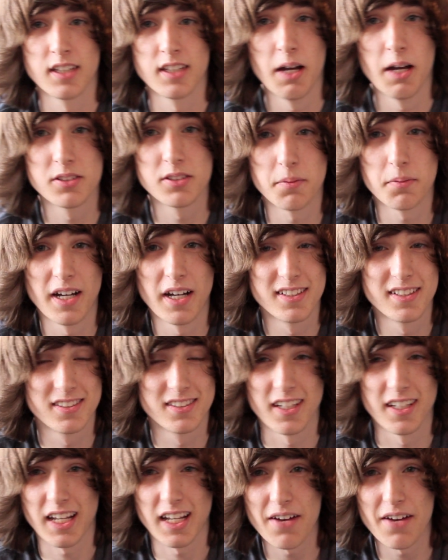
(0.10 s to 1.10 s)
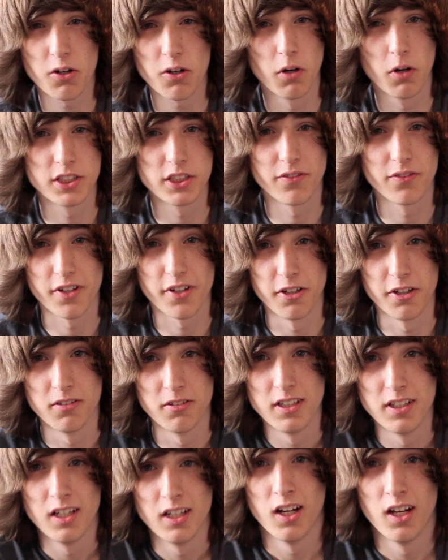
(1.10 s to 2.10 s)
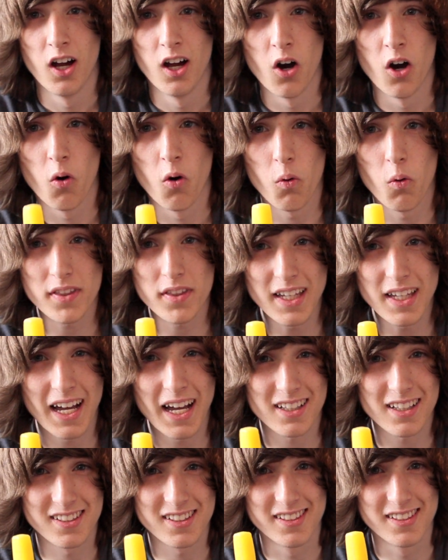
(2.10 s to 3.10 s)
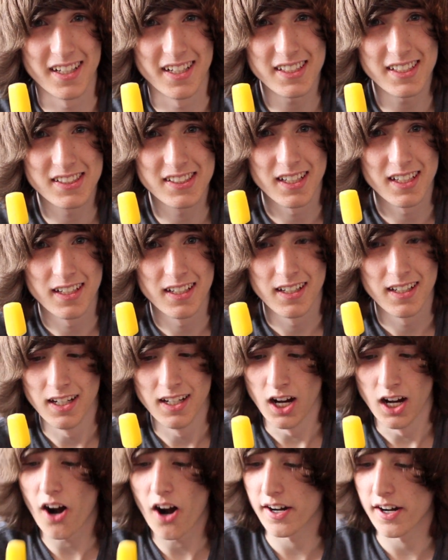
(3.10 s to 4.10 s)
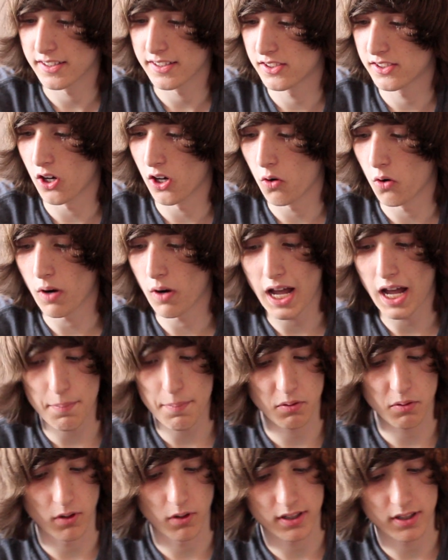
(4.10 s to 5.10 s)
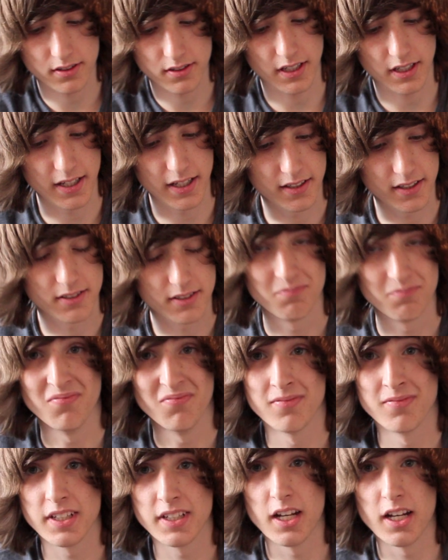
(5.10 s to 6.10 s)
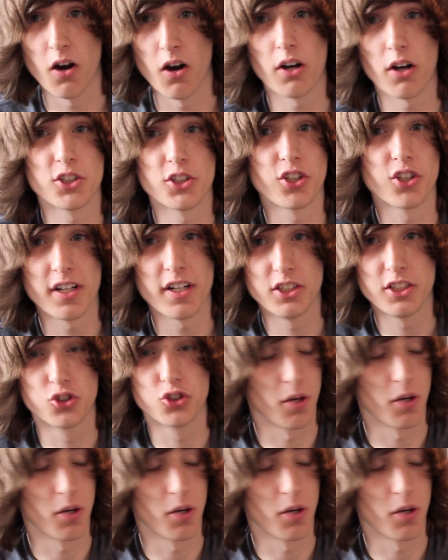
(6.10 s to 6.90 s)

What's up guys, Nick, and I have a question for you. What the hell is this? Alright, so what happened was, is, you know, I was just trying to enjoy